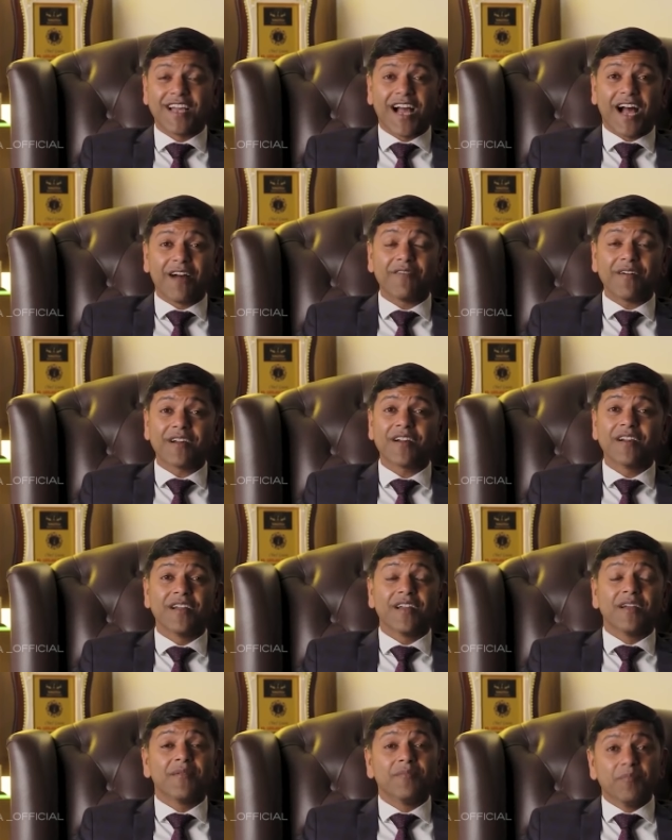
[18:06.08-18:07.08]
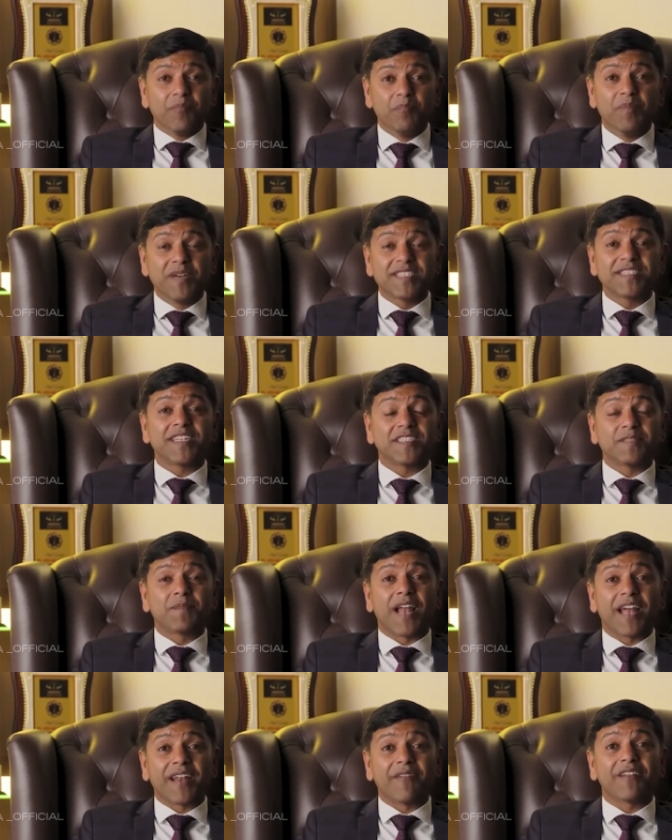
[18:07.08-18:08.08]
our business
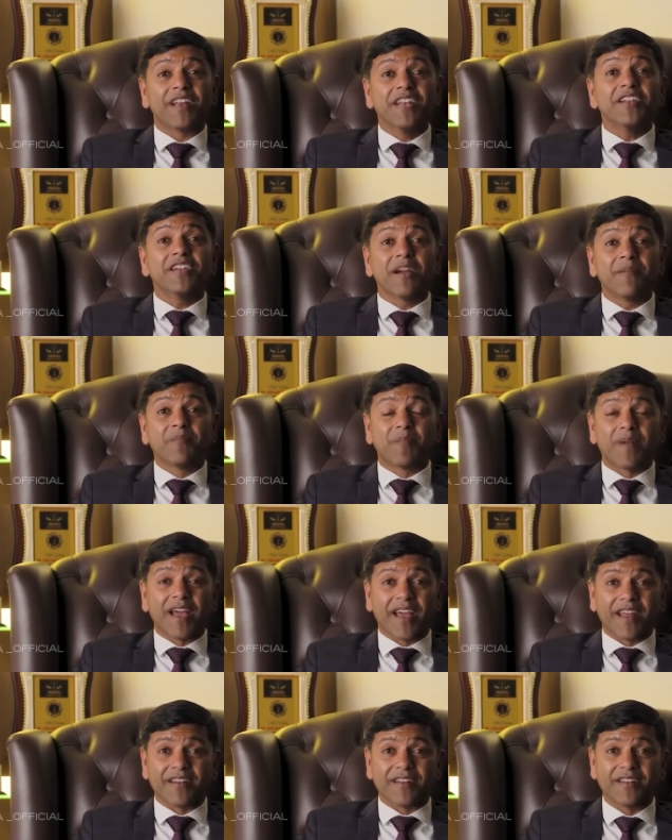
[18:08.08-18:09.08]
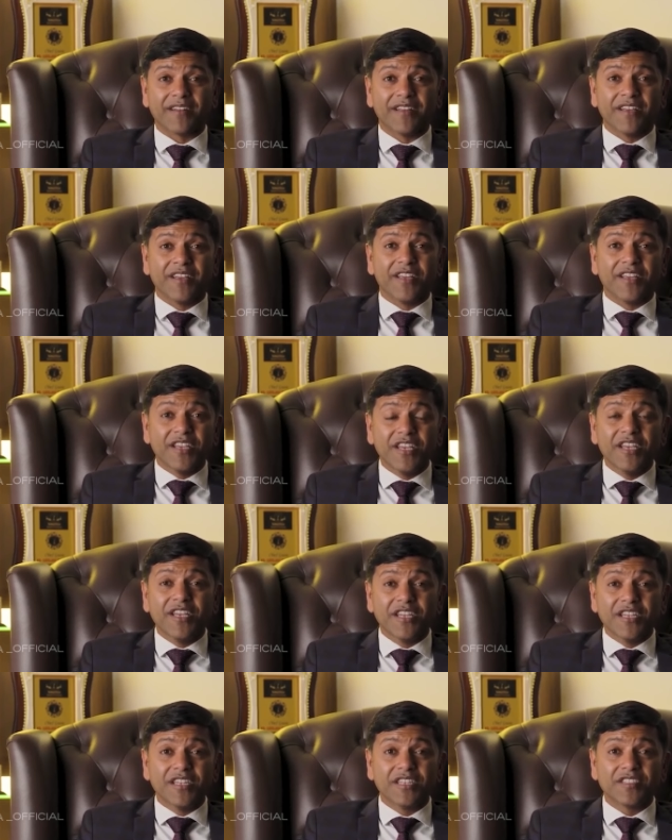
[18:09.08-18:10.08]
plan, our income plan
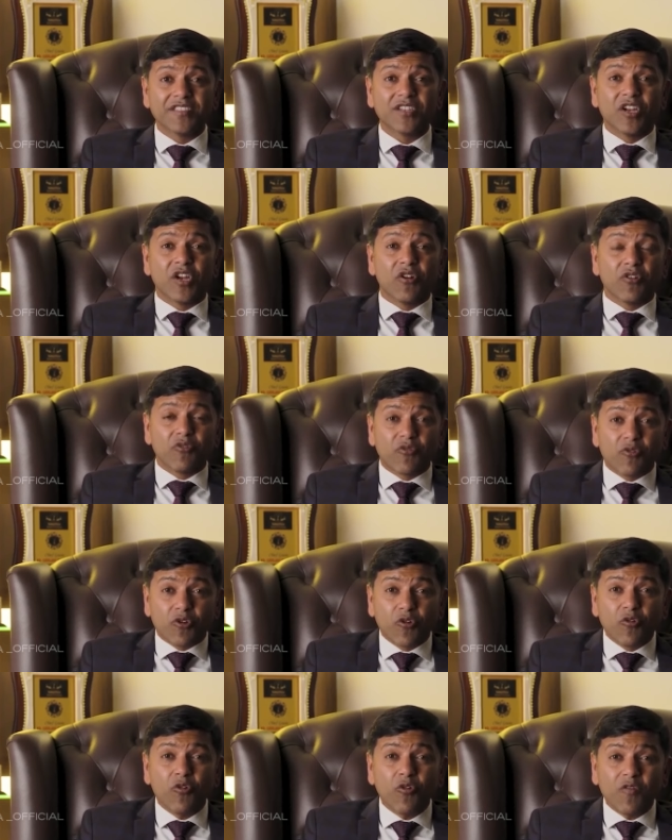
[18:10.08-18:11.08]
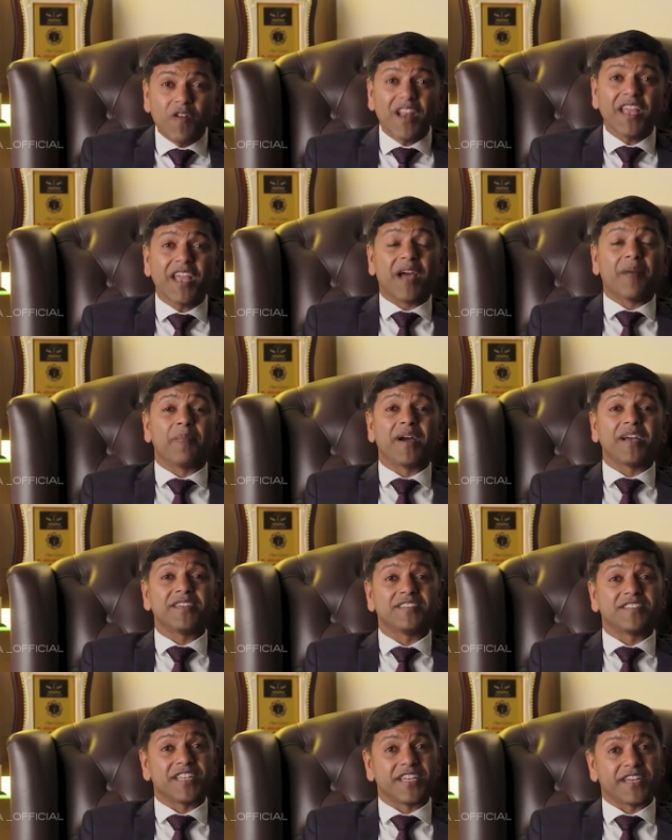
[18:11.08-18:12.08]
is truly
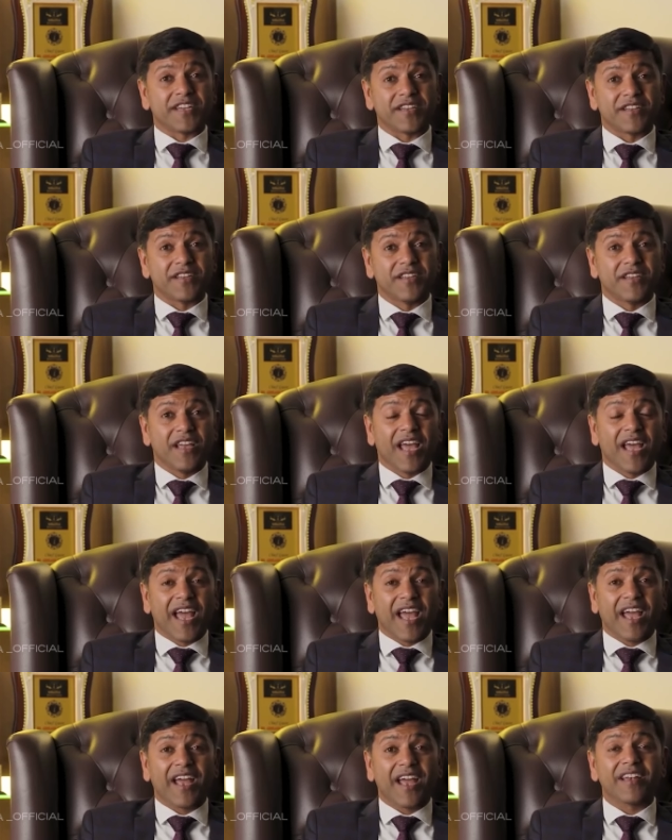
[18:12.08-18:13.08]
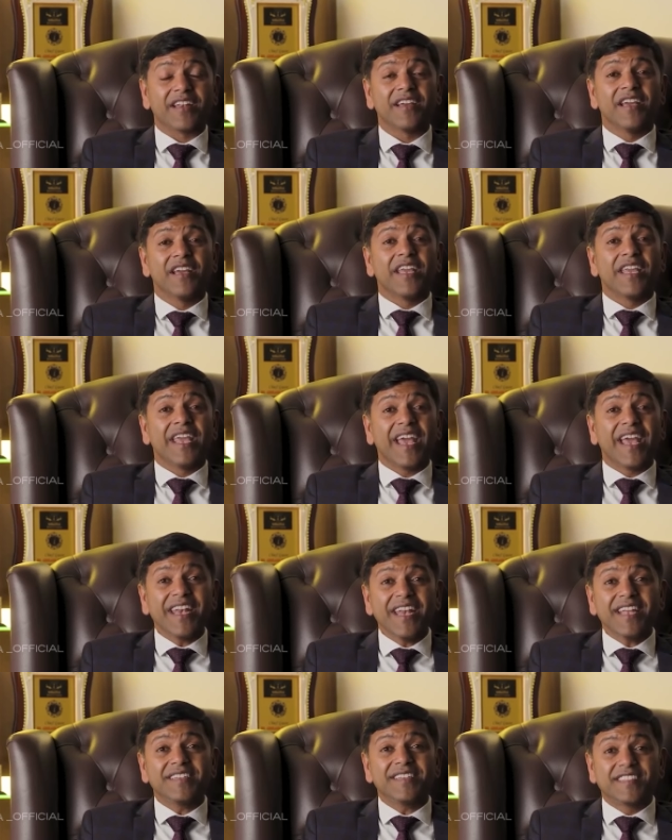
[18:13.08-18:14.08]
amazing. And
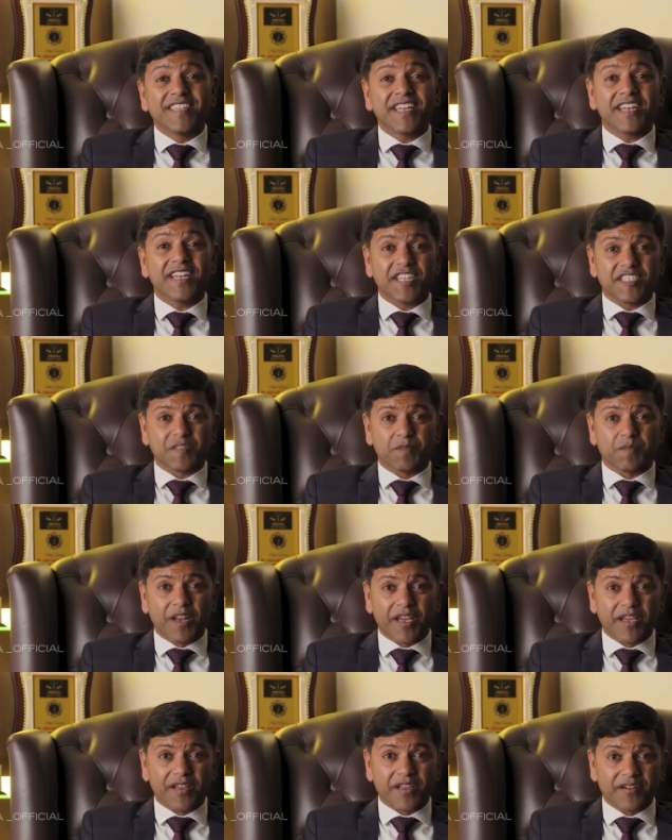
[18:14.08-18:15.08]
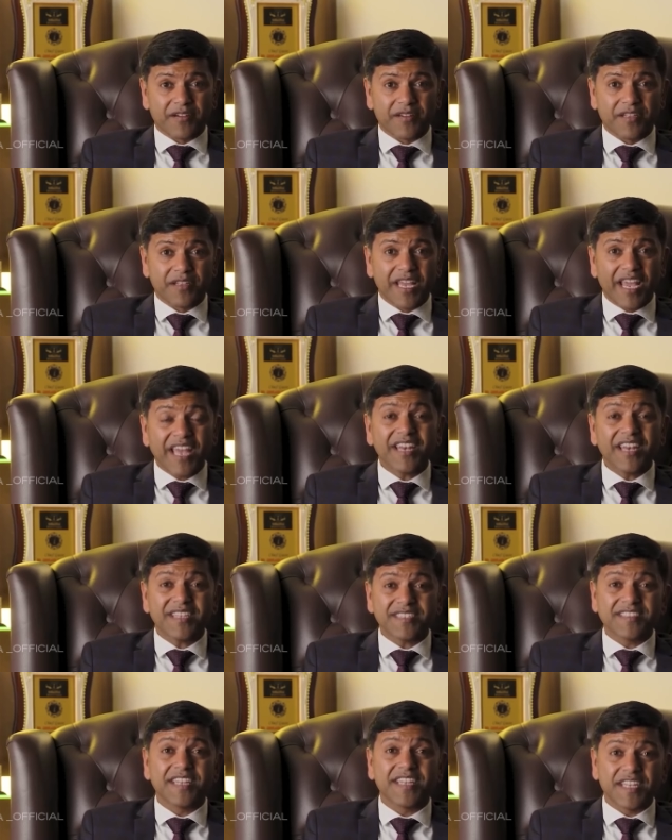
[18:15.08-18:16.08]
any serious player, any
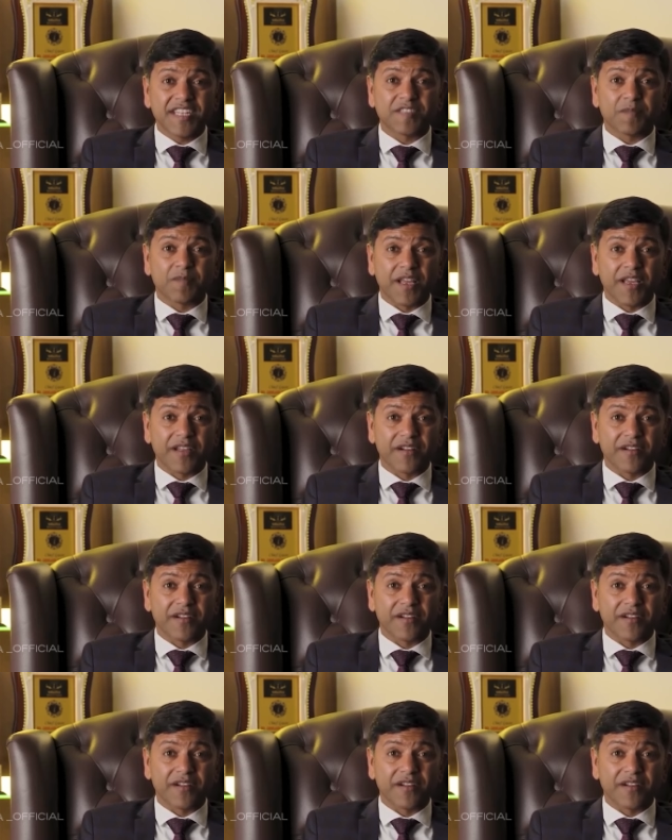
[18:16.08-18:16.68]
serious player,